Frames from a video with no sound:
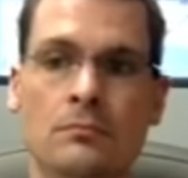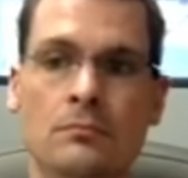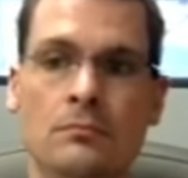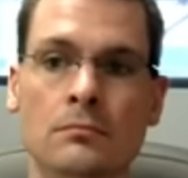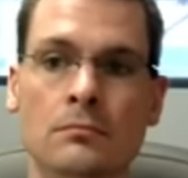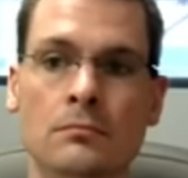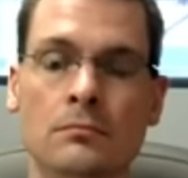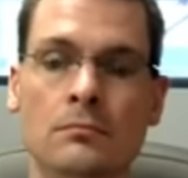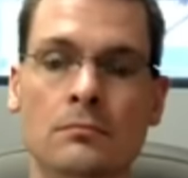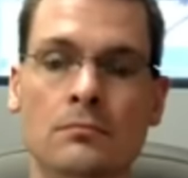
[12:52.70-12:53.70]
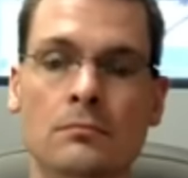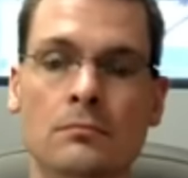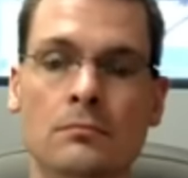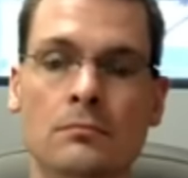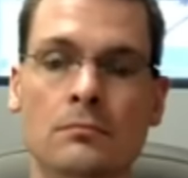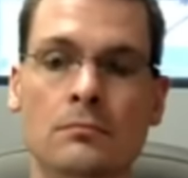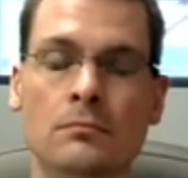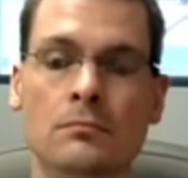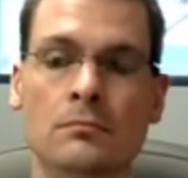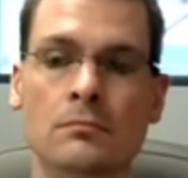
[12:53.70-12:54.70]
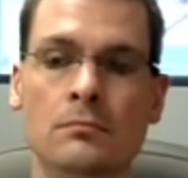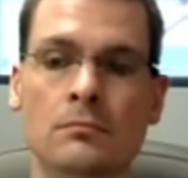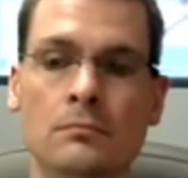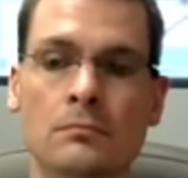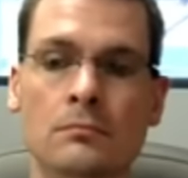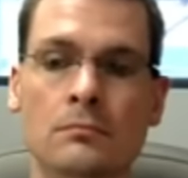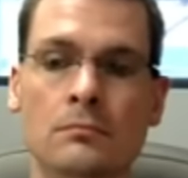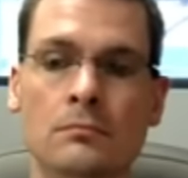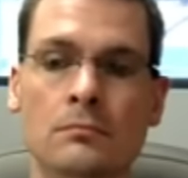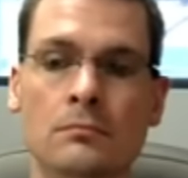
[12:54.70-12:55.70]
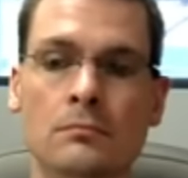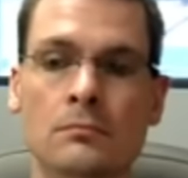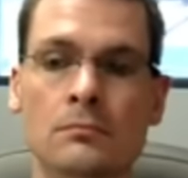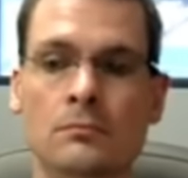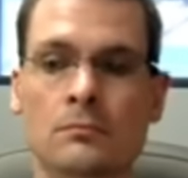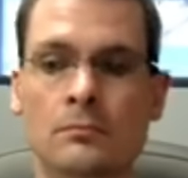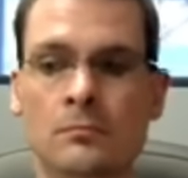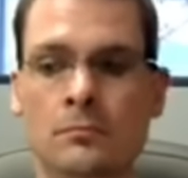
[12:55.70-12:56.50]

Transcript: [no speech]